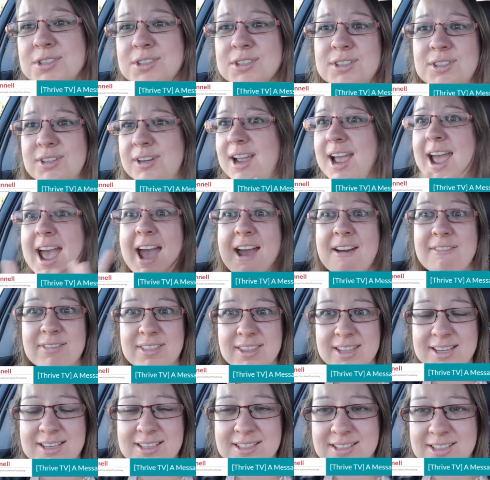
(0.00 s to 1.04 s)
to
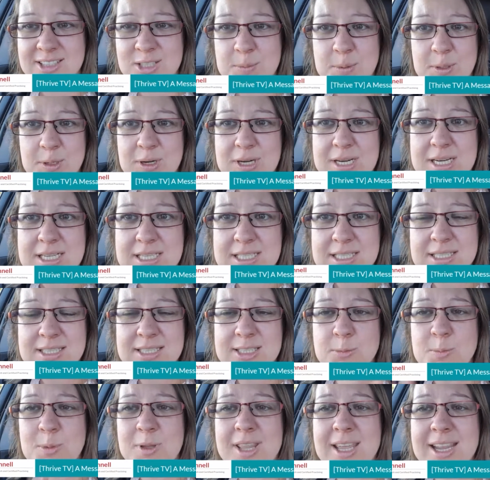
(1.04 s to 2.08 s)
have these
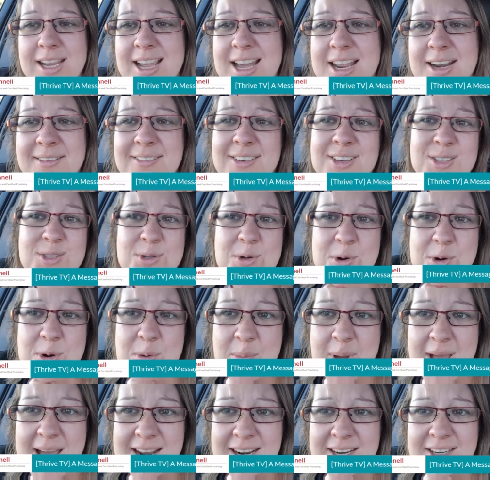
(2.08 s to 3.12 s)
experiences, but they can't even talk
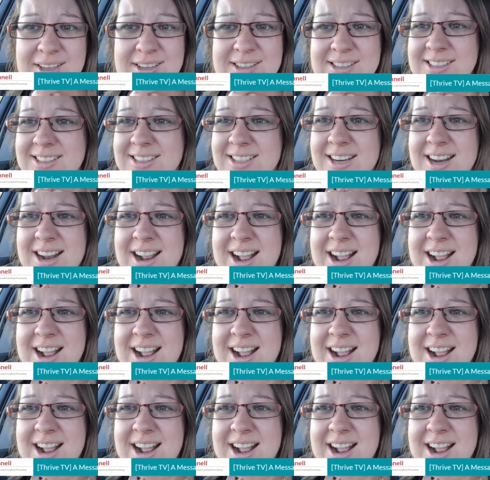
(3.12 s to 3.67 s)
about it because